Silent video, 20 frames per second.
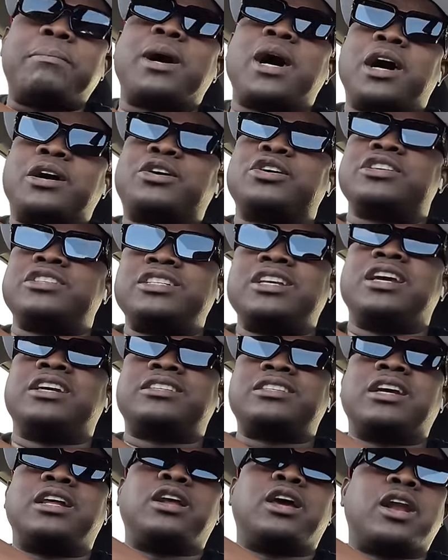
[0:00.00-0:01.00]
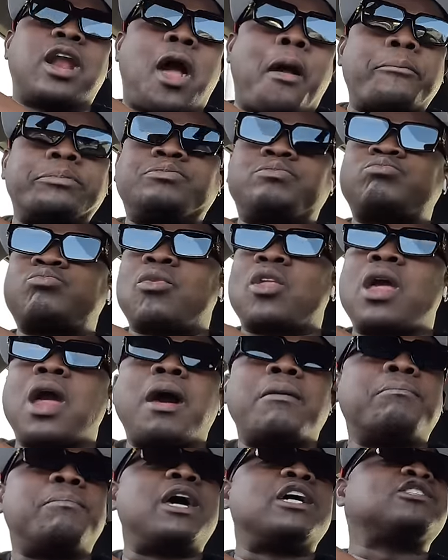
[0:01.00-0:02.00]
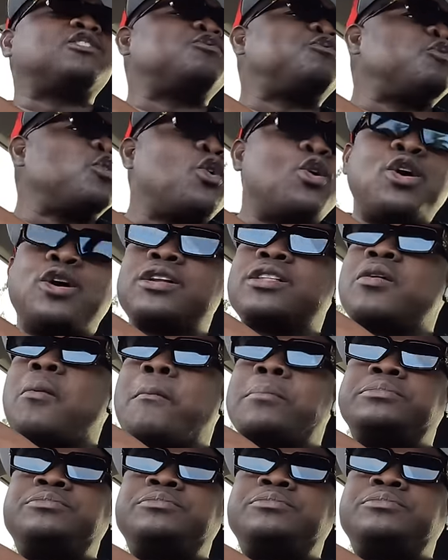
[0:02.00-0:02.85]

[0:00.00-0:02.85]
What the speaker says: Marco J telling you that. Best food,